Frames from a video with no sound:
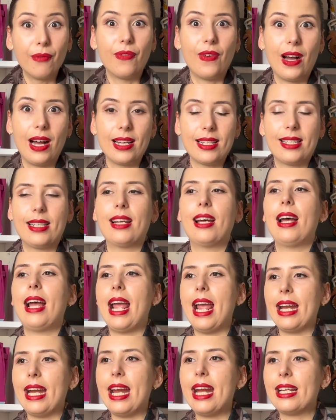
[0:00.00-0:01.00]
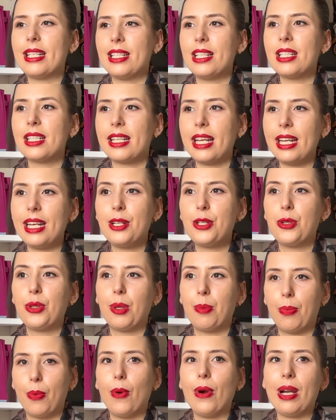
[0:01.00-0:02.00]
faster, and it's just getting to
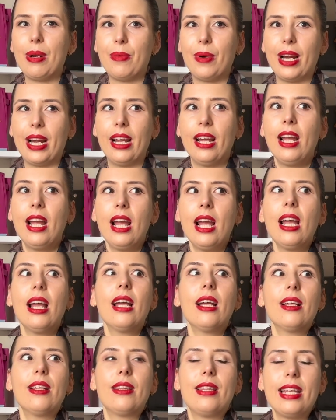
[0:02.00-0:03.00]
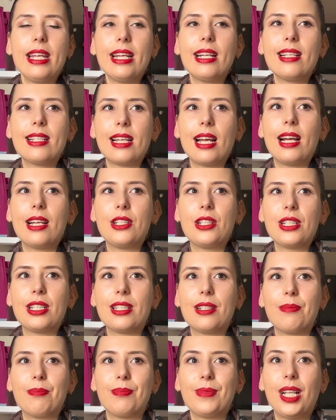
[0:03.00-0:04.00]
the point where things are
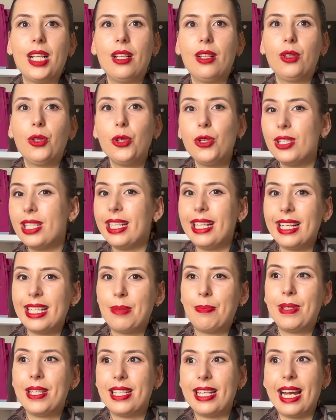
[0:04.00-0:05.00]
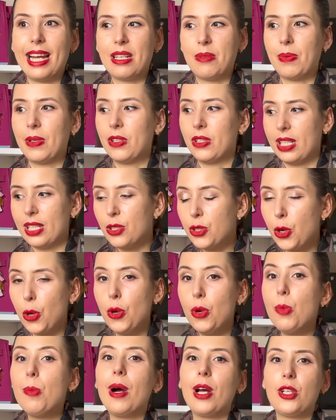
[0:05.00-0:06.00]
just losing its pizzazz because there's
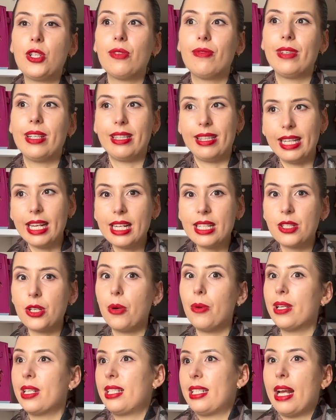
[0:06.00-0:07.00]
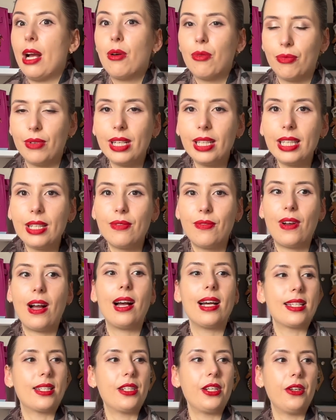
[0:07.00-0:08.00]
too much of it. Things go on sale really
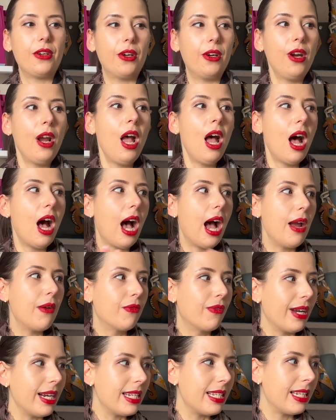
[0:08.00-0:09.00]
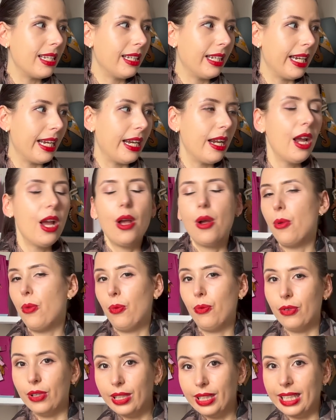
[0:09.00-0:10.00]
fast. You know, I recently
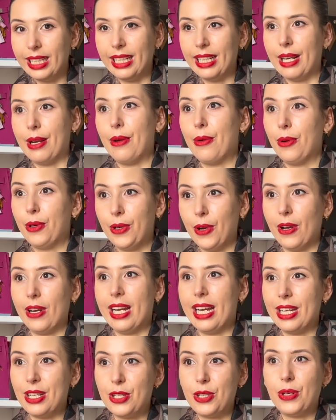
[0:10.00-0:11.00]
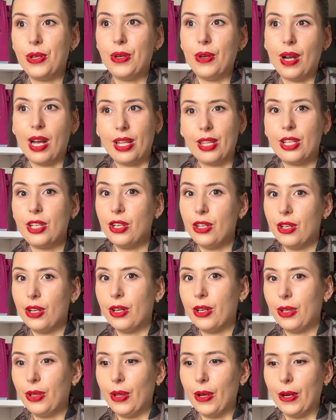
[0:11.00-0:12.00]
really got into the
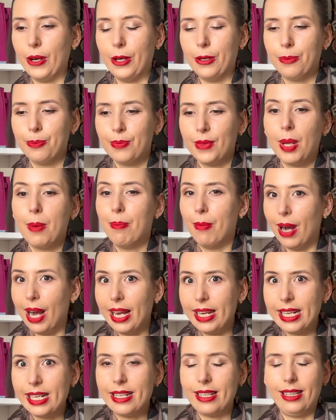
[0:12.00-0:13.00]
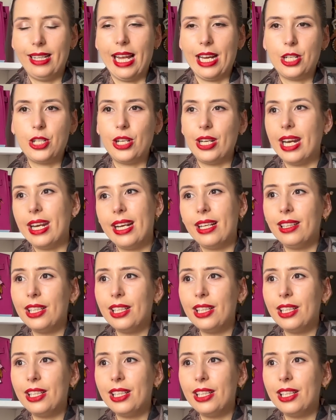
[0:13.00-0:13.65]
Uniqlo Marni collection, and it